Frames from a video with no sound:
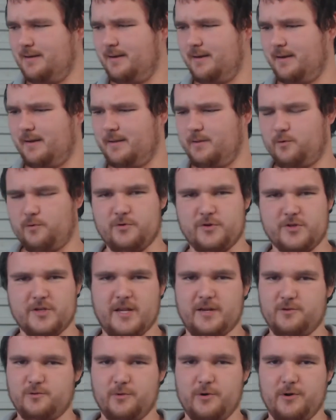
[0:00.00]
The
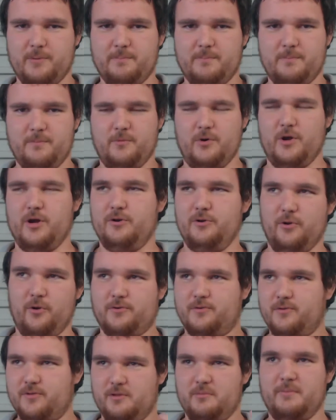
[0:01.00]
Crusaders were
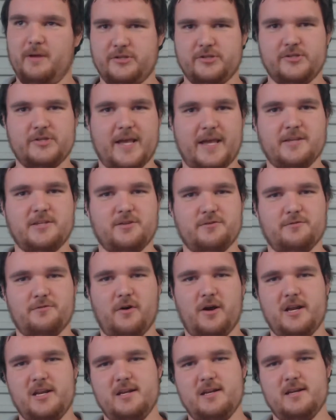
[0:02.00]
not the best tanks to
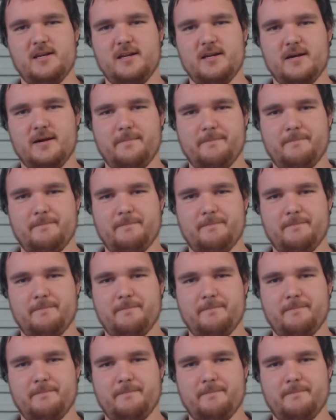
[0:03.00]
fight in,